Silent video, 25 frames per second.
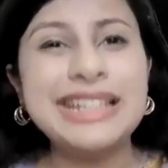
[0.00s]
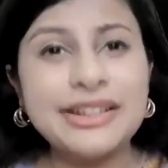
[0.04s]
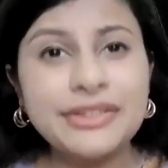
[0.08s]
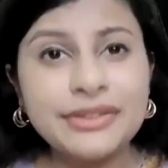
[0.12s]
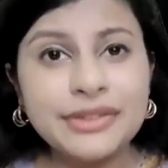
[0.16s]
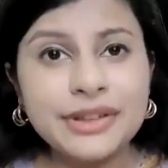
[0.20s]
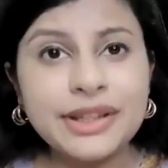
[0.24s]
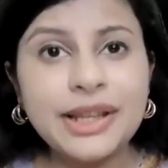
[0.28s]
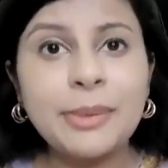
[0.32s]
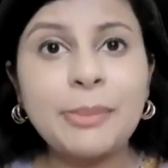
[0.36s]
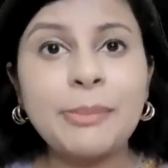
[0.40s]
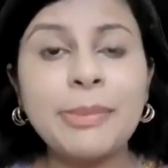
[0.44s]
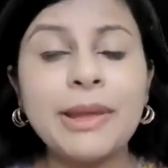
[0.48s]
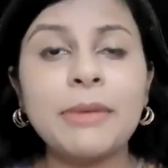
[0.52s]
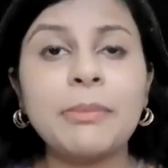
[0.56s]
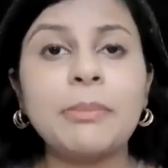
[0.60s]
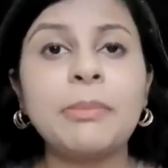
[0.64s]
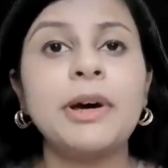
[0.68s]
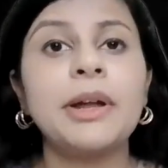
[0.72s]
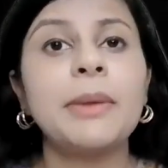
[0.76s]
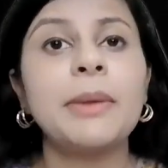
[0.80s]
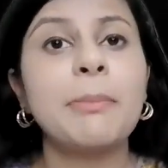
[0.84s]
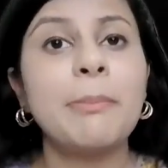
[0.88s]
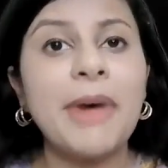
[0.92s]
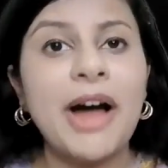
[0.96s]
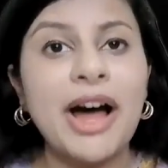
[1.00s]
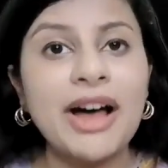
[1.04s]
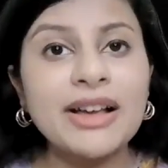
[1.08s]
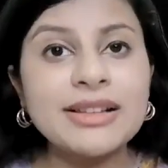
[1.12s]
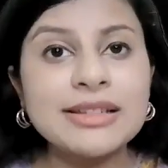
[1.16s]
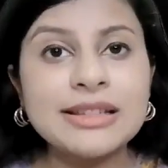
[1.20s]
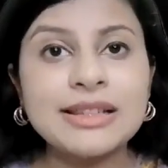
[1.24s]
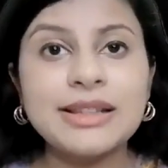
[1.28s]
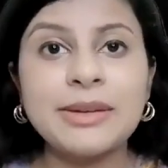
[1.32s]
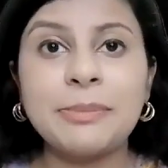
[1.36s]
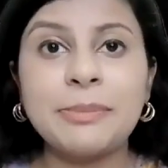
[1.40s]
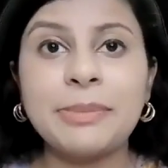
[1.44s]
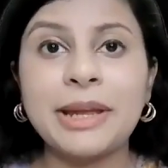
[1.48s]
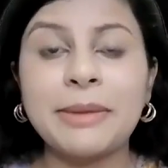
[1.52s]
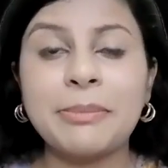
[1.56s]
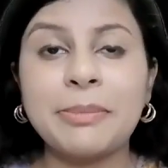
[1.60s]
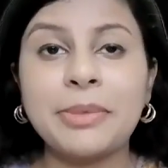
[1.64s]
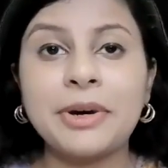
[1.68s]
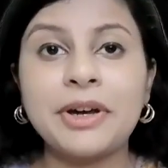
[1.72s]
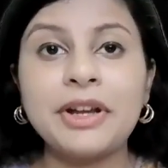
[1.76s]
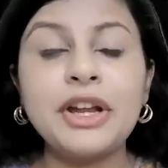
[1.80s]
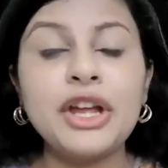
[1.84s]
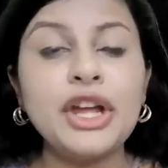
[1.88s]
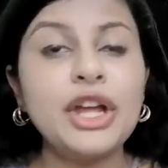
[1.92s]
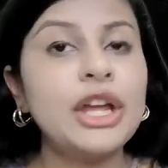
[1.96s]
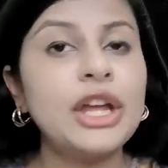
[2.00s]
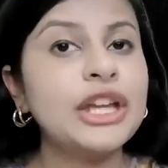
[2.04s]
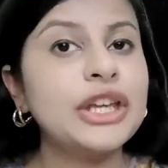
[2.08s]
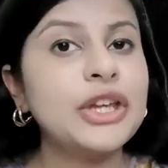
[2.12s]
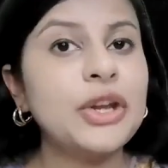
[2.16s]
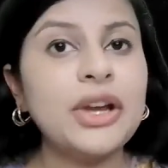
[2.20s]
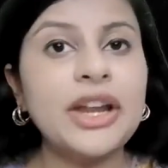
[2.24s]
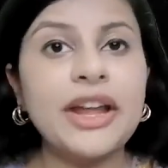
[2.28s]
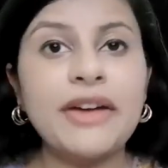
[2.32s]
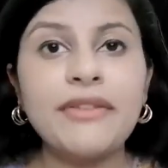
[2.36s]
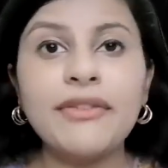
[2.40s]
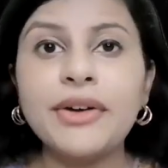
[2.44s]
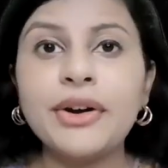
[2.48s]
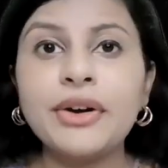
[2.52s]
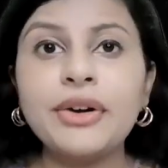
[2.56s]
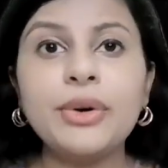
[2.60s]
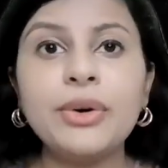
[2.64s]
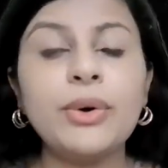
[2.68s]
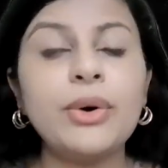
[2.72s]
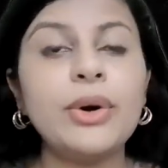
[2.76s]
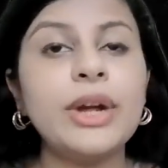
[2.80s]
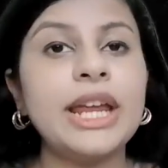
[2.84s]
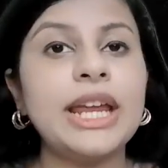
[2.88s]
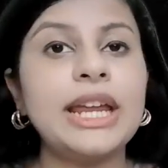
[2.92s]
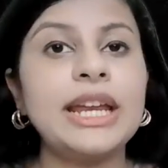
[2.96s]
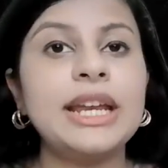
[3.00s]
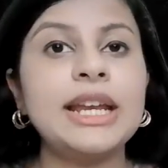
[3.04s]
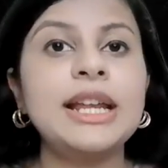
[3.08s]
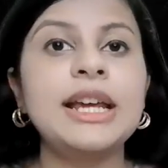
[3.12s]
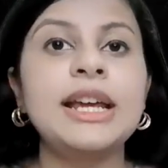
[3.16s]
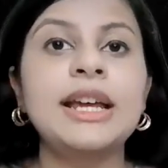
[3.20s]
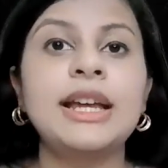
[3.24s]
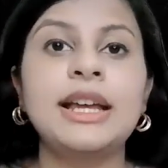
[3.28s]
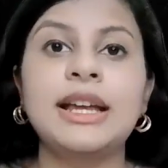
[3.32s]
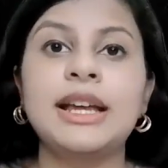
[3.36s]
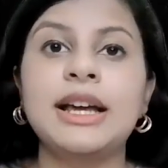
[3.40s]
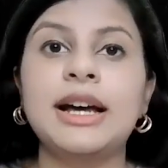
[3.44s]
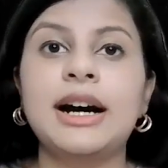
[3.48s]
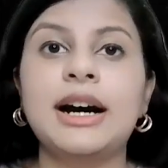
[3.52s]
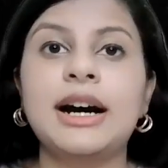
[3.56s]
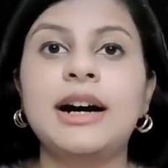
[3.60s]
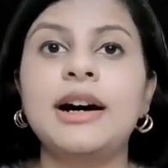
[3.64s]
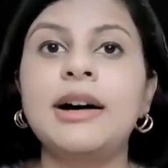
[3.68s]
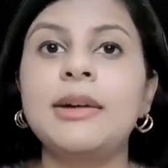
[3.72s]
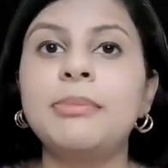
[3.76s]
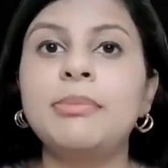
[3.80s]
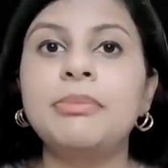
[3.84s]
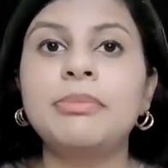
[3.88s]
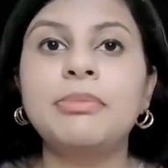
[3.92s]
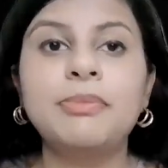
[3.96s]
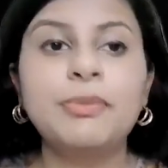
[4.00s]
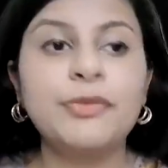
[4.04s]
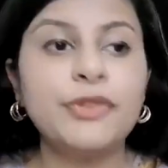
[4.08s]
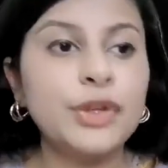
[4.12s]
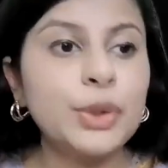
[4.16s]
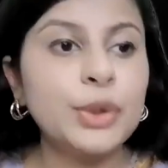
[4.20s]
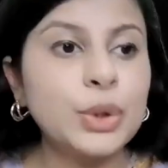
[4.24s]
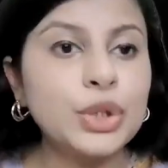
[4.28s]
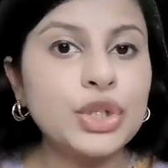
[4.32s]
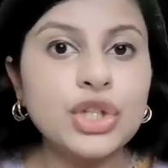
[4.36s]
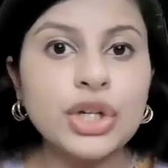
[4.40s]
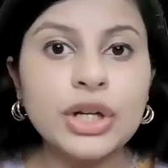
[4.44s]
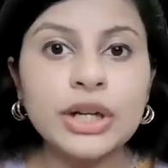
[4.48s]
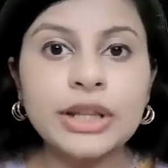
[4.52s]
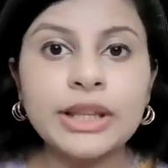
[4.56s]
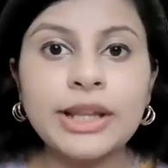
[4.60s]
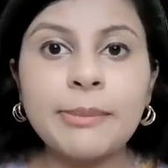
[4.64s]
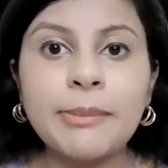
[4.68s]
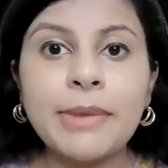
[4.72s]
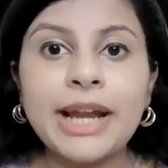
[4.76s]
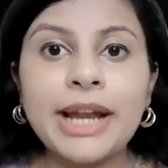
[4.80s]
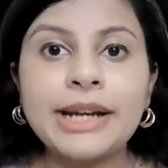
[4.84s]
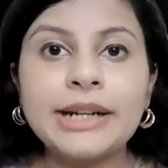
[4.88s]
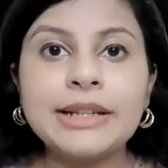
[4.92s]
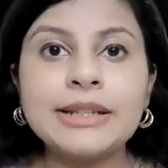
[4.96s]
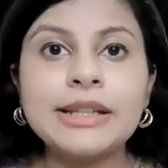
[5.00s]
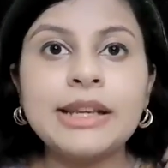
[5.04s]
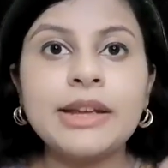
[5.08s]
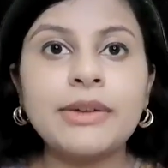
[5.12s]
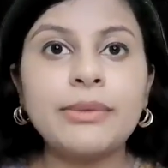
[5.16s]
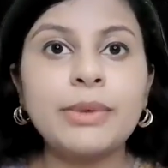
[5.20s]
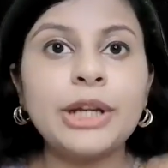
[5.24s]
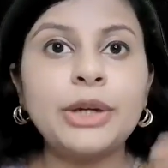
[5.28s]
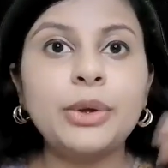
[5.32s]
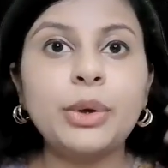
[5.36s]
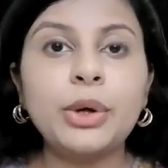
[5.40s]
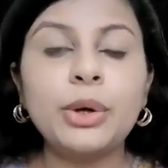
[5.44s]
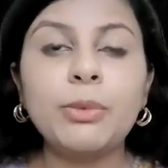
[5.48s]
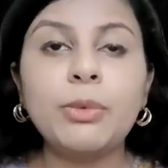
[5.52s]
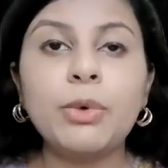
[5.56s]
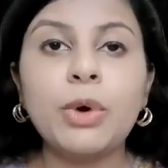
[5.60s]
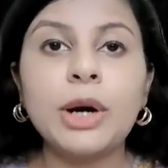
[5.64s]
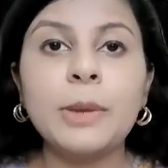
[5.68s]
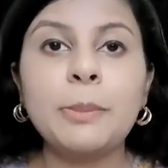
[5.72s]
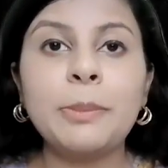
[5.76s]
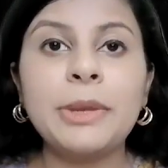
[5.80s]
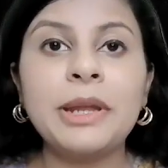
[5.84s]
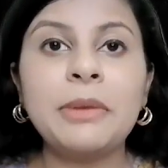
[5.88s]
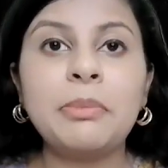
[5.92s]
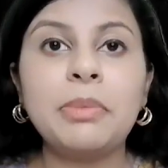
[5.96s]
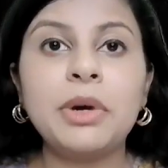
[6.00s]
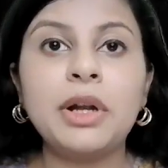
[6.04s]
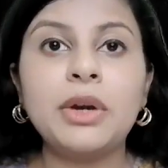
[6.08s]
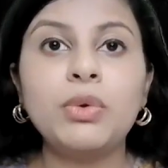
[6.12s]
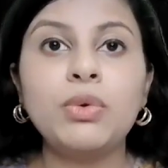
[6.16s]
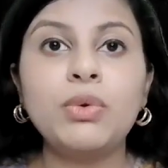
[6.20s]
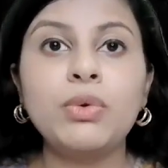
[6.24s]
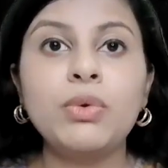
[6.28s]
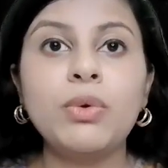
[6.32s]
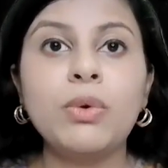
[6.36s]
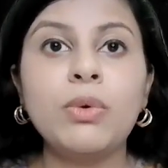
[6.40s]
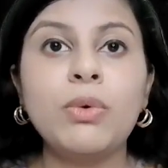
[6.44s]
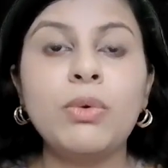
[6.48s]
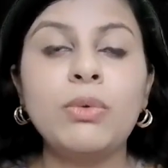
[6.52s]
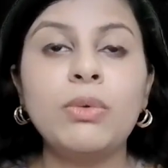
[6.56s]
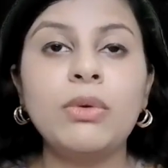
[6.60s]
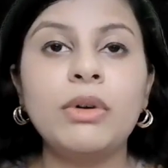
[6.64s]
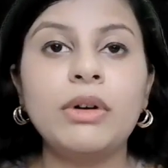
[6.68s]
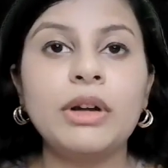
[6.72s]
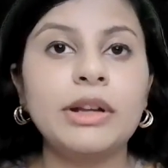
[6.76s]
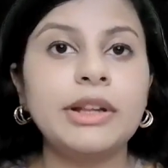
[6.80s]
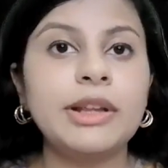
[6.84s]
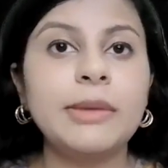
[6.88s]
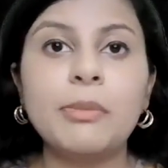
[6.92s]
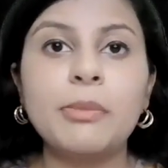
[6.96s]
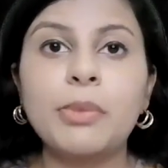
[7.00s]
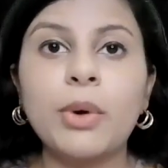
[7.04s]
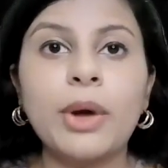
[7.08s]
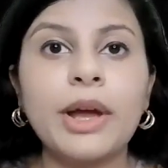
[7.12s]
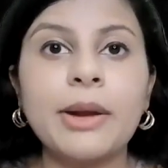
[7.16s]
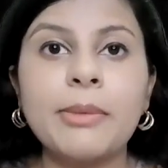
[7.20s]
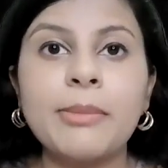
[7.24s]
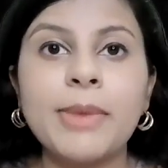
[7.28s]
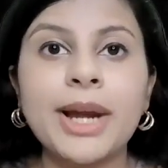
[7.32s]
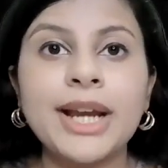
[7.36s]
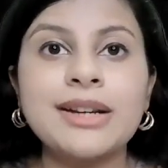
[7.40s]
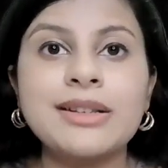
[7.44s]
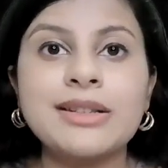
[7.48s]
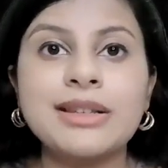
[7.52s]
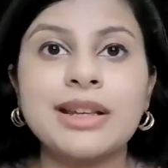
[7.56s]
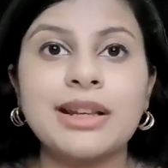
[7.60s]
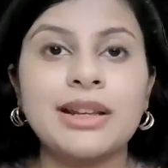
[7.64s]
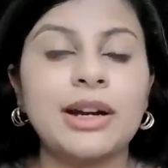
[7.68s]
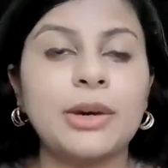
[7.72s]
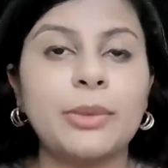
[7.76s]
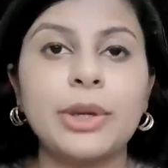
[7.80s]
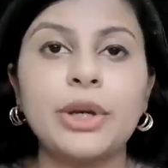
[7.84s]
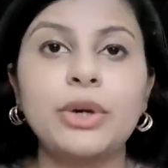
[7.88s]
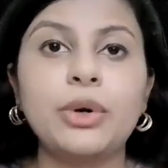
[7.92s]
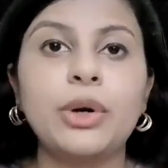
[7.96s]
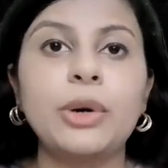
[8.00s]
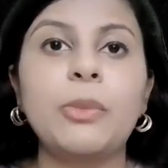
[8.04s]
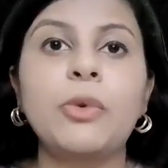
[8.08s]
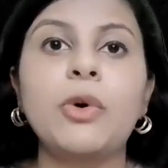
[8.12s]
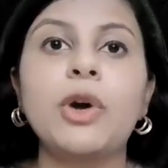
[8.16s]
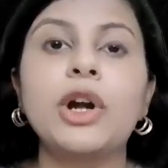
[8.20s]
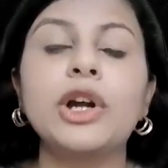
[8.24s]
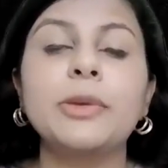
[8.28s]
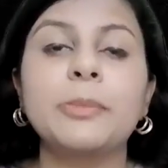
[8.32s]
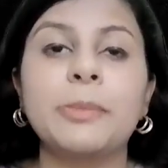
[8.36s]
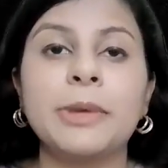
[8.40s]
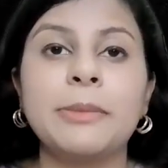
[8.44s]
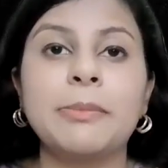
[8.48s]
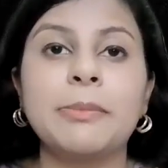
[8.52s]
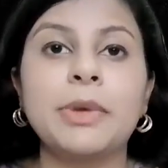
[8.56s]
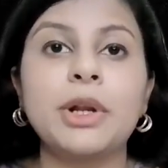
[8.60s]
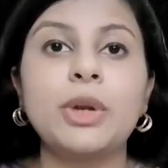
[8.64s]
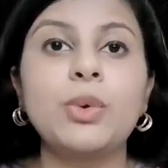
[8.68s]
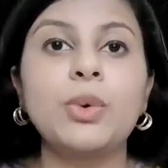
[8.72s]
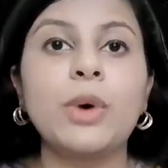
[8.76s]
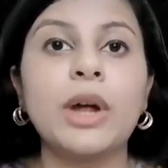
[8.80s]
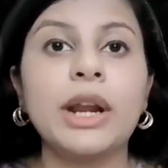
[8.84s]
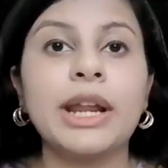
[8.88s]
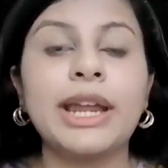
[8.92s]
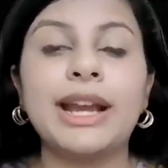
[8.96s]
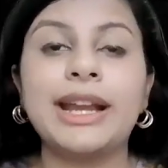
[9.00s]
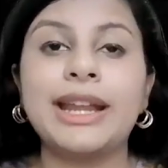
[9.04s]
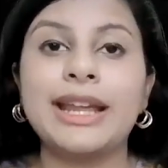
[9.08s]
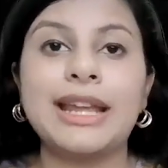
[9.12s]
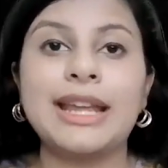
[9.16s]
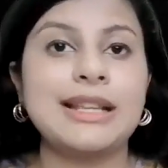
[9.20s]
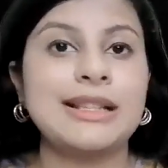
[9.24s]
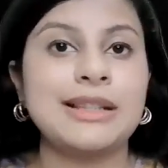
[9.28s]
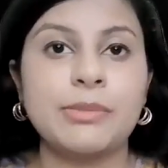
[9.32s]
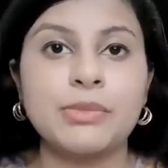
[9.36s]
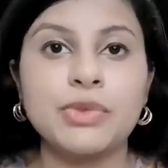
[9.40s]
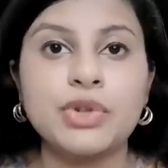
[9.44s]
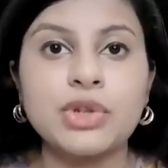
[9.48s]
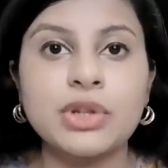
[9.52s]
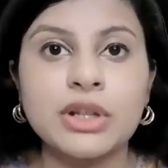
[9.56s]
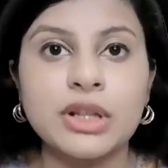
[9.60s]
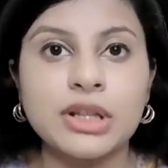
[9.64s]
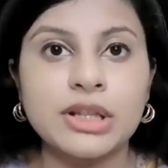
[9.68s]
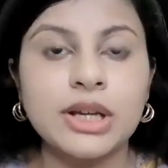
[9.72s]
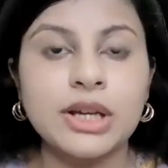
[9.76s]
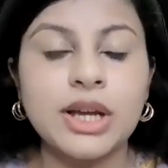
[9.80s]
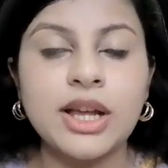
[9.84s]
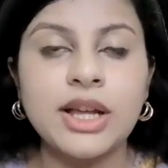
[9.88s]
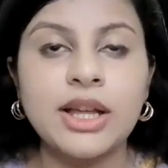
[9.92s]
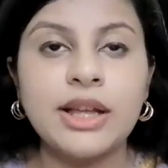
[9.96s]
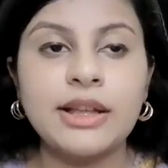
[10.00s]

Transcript: give the paper, pass the paper. You never know in future they might say we don't want people who the employer might say that we don't want people who are getting exemptions.